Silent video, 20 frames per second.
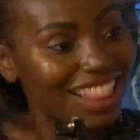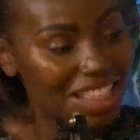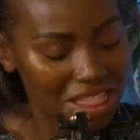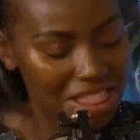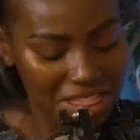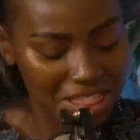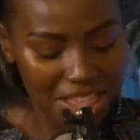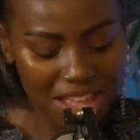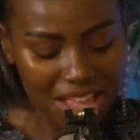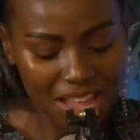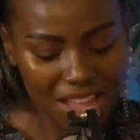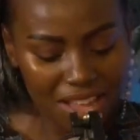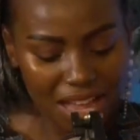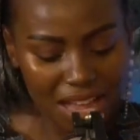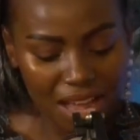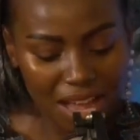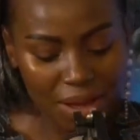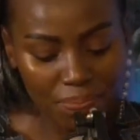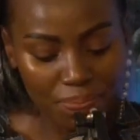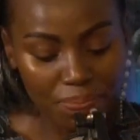another
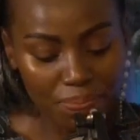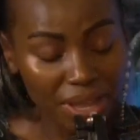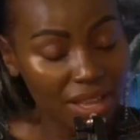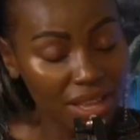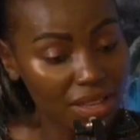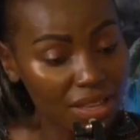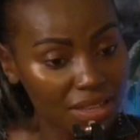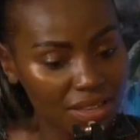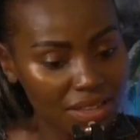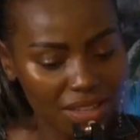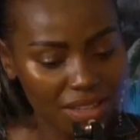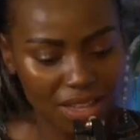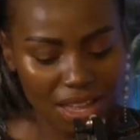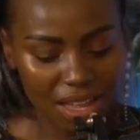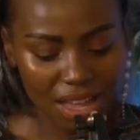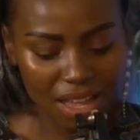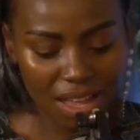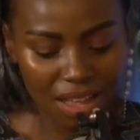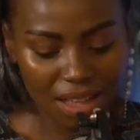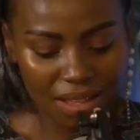thing, being
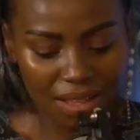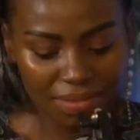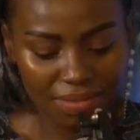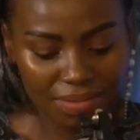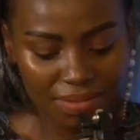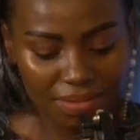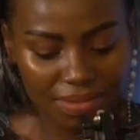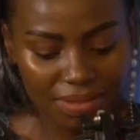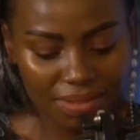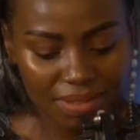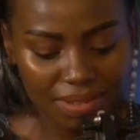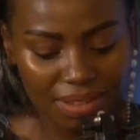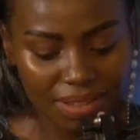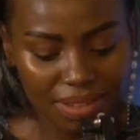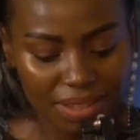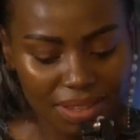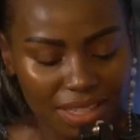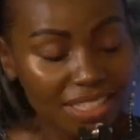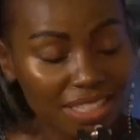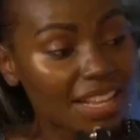
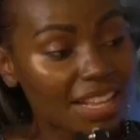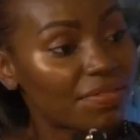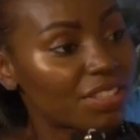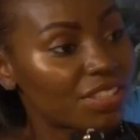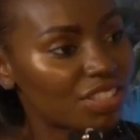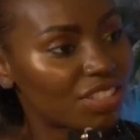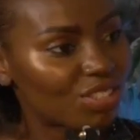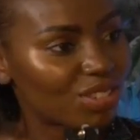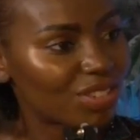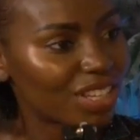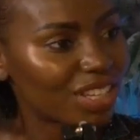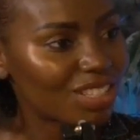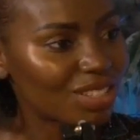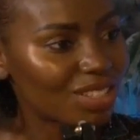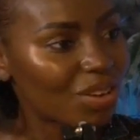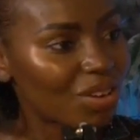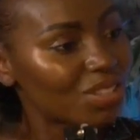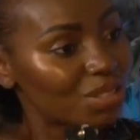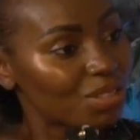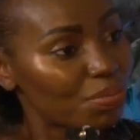7th
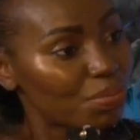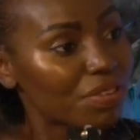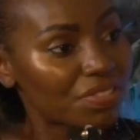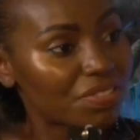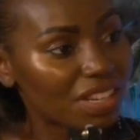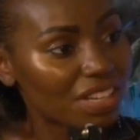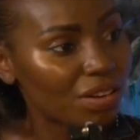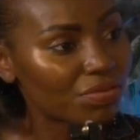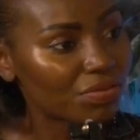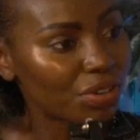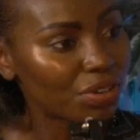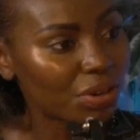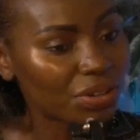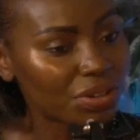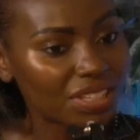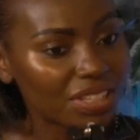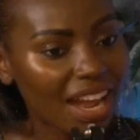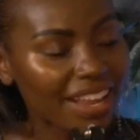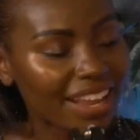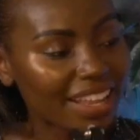Street on Smithdown
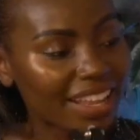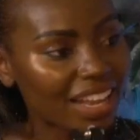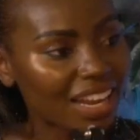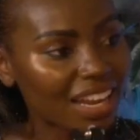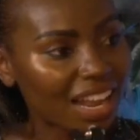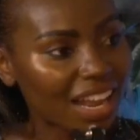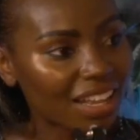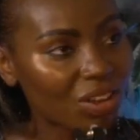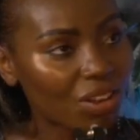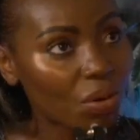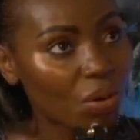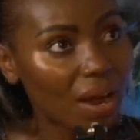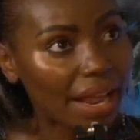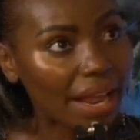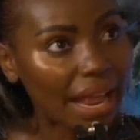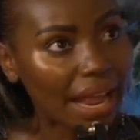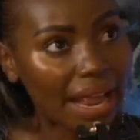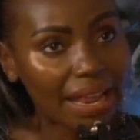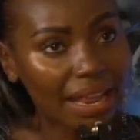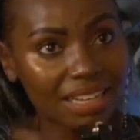Road, I get like
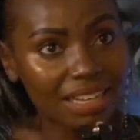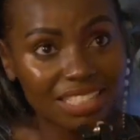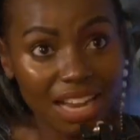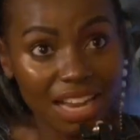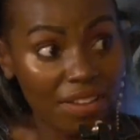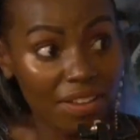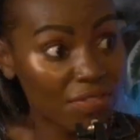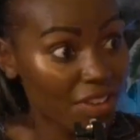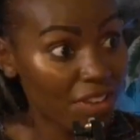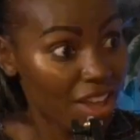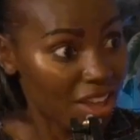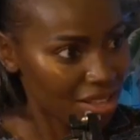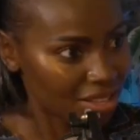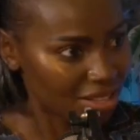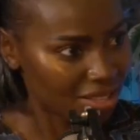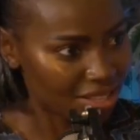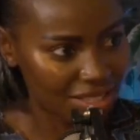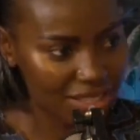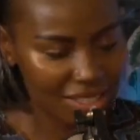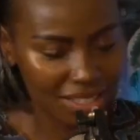quite a
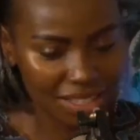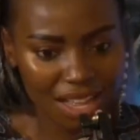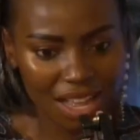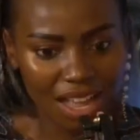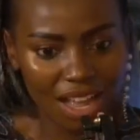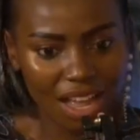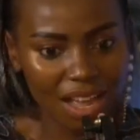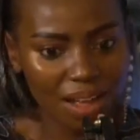diverse